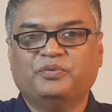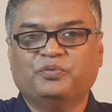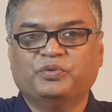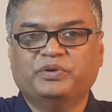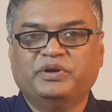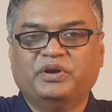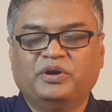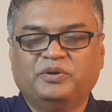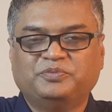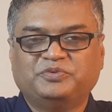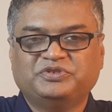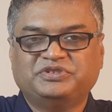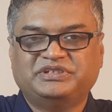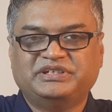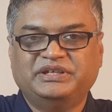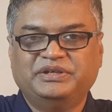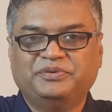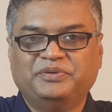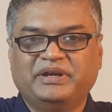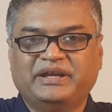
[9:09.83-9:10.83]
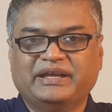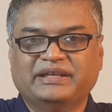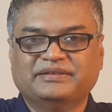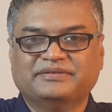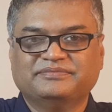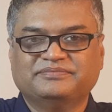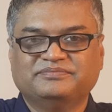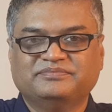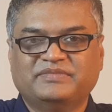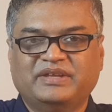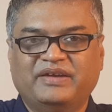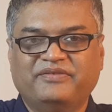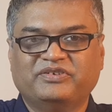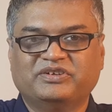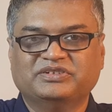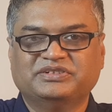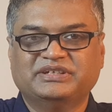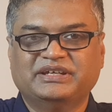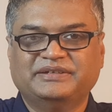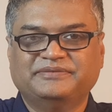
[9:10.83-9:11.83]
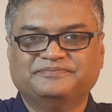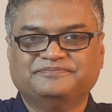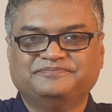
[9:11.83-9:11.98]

We hope to see you again. Have a good day.